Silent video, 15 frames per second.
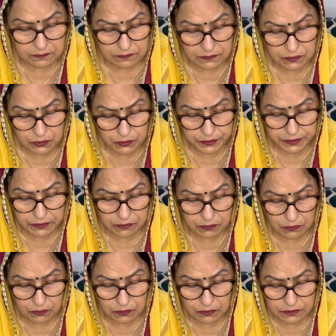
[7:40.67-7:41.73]
Growing
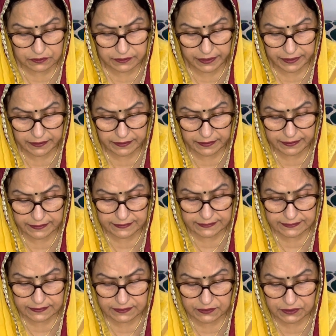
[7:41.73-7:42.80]
old, thine
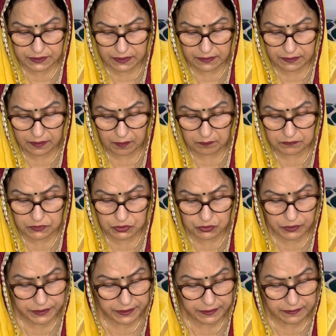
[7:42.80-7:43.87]
days shall come to
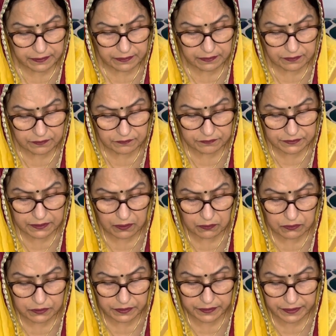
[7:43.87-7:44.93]
an end.
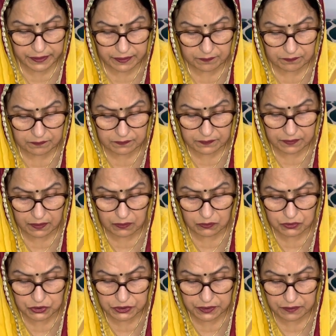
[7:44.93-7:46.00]
Without the name, thou
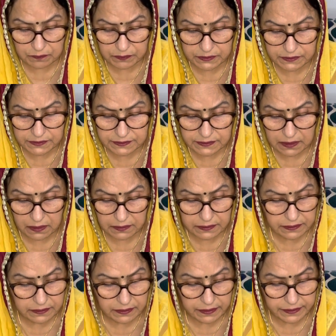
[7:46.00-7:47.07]
shalt be
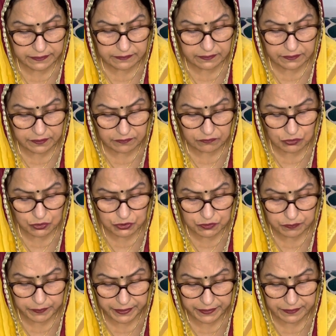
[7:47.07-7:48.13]
discarded like the divorced
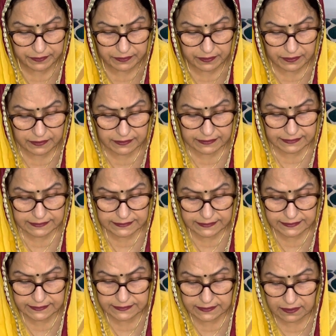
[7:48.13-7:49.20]
bride,
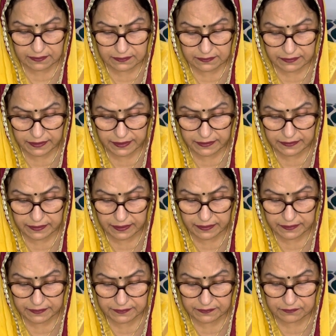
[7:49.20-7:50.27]
says Nanak, and
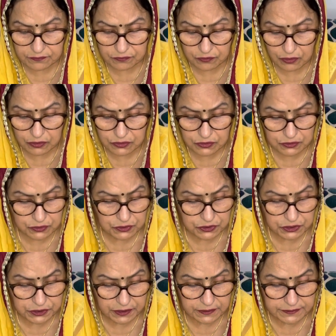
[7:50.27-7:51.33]
thy falsehood
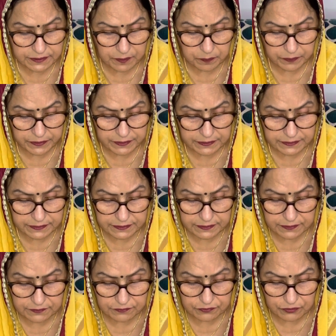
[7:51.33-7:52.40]
shall separate
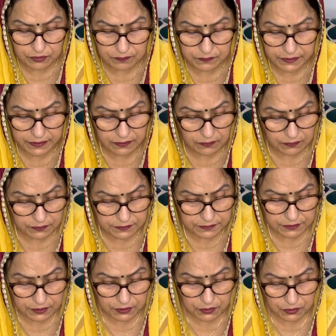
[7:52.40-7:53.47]
thee from thy Lord.
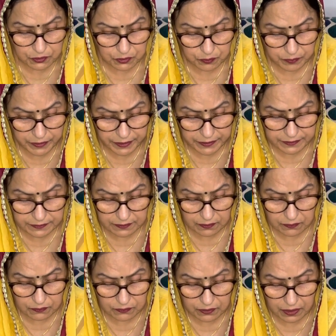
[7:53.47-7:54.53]
O bride,
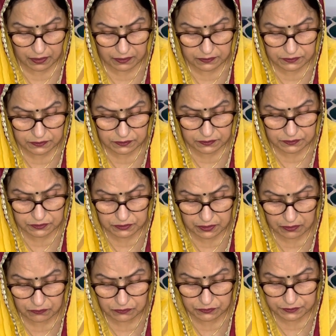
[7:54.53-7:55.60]
thou art
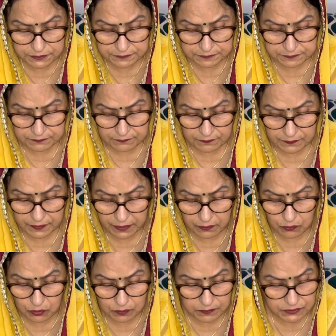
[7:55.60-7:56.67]
drowned, thy
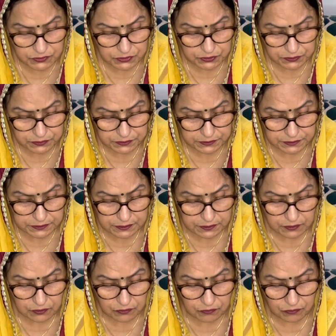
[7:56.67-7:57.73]
home is ruined.
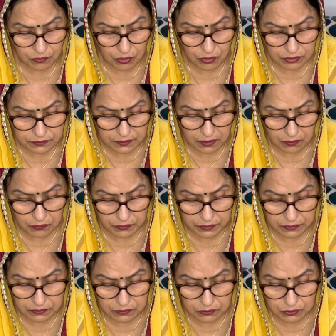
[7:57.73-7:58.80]
Walk thou
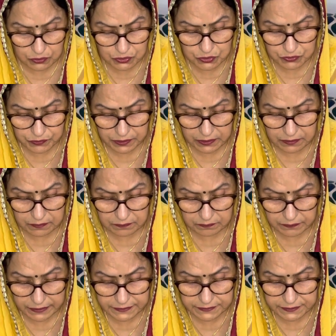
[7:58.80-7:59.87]
in Guru's will.
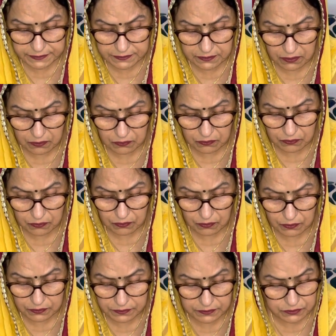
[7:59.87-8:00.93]
Meditate thou
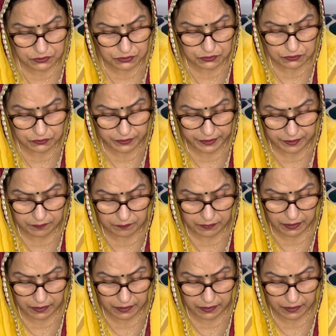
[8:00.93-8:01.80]
on the true name and